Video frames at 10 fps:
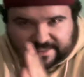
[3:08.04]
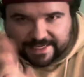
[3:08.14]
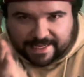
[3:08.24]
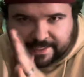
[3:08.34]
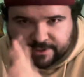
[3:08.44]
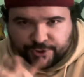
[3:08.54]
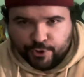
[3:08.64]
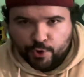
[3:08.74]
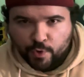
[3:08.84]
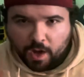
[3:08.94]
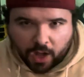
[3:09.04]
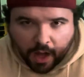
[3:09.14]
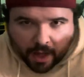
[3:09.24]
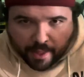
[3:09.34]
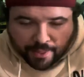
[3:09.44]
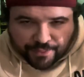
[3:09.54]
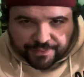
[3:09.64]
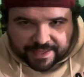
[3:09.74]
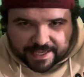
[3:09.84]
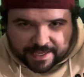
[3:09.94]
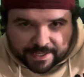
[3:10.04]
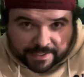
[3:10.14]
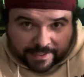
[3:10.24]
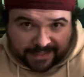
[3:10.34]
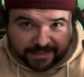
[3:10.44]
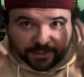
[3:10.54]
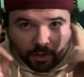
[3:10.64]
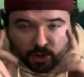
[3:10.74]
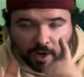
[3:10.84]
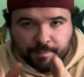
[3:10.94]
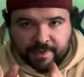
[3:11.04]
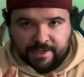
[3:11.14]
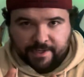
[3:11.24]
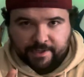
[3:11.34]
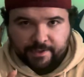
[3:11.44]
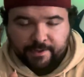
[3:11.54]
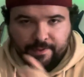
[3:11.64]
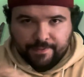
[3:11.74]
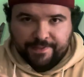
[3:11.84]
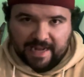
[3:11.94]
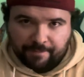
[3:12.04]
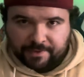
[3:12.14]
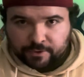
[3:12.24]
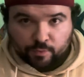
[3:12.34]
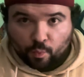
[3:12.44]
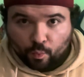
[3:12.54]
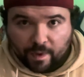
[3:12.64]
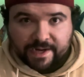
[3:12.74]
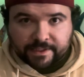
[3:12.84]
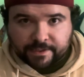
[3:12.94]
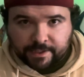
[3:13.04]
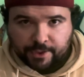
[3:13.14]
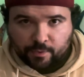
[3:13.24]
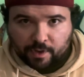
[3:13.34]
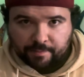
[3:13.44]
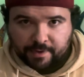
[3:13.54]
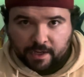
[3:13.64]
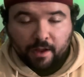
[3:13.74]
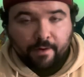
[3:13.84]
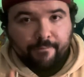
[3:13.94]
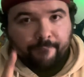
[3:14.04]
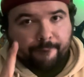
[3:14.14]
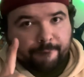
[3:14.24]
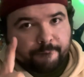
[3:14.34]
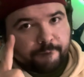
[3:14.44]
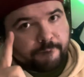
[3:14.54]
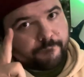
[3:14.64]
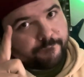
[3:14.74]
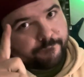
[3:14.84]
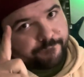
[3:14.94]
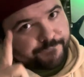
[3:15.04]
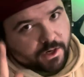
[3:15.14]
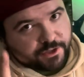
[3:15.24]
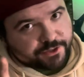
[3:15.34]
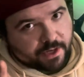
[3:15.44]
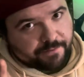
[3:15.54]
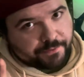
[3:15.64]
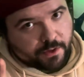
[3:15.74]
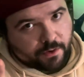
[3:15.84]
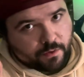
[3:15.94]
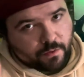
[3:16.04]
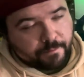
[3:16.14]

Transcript: get into the guitar pick that I've been waiting to tell you all about. First off though,